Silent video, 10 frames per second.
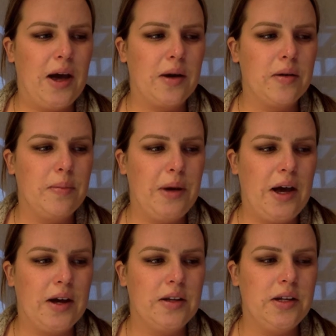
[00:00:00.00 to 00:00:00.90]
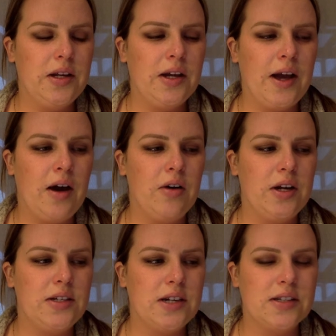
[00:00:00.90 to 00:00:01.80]
backpack cleaning out
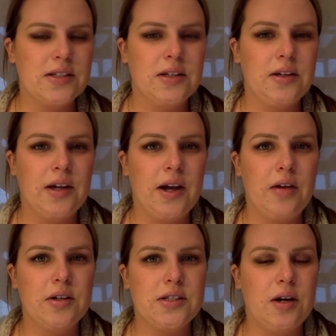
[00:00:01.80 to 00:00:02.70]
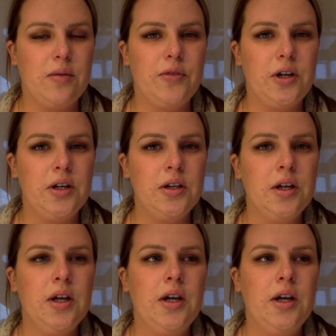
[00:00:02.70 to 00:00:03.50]
and desk cleaning out is helpful,